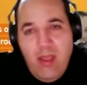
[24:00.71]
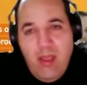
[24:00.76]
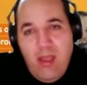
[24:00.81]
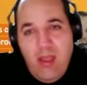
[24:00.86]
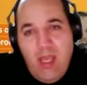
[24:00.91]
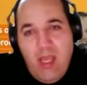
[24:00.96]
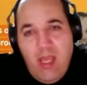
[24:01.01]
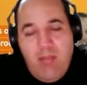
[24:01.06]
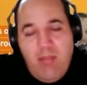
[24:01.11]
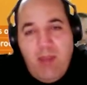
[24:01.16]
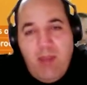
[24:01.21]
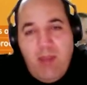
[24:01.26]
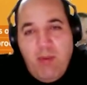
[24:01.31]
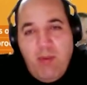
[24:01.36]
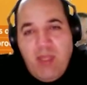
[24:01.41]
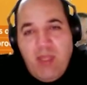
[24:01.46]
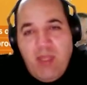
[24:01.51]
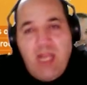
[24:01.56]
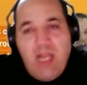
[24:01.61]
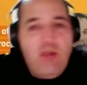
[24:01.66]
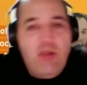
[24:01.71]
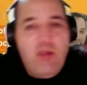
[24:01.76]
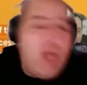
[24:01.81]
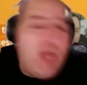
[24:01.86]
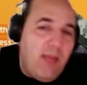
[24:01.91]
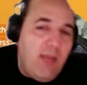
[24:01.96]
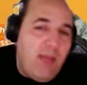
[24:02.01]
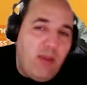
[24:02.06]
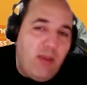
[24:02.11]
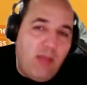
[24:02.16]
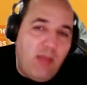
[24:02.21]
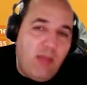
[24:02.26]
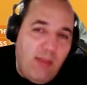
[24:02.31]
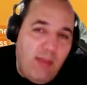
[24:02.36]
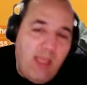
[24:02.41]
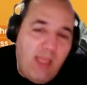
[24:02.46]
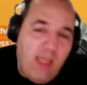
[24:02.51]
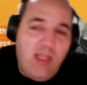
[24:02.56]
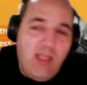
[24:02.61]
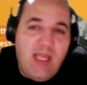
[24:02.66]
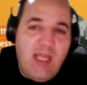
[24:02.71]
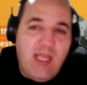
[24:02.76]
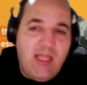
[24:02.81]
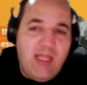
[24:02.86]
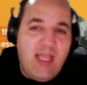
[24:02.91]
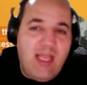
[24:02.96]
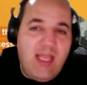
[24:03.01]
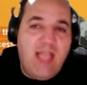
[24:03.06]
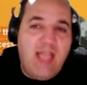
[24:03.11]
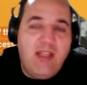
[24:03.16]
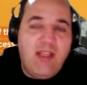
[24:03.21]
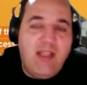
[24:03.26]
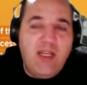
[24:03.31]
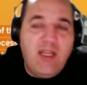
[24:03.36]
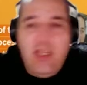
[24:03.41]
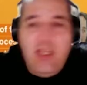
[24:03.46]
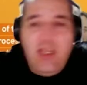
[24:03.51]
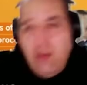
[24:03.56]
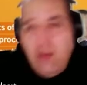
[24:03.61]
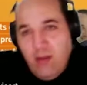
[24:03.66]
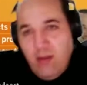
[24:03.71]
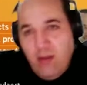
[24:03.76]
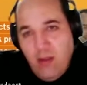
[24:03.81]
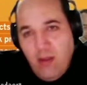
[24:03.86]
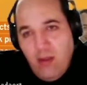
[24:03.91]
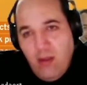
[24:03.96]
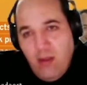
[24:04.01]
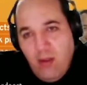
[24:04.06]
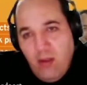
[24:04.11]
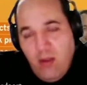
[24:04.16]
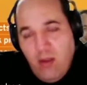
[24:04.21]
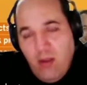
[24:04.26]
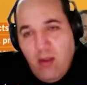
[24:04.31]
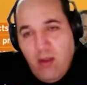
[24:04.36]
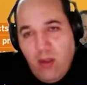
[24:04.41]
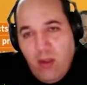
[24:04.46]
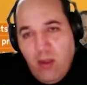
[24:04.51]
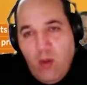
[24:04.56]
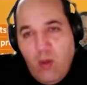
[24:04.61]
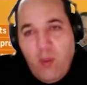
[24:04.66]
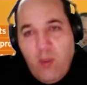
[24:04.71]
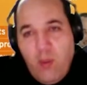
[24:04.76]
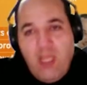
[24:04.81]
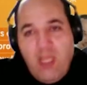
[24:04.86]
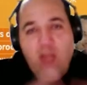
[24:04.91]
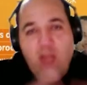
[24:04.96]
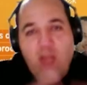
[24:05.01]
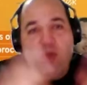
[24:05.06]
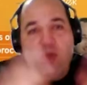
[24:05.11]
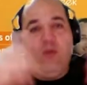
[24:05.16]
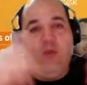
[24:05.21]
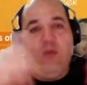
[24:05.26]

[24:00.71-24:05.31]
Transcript: and people start to come to the meeting at 9:30. So we need to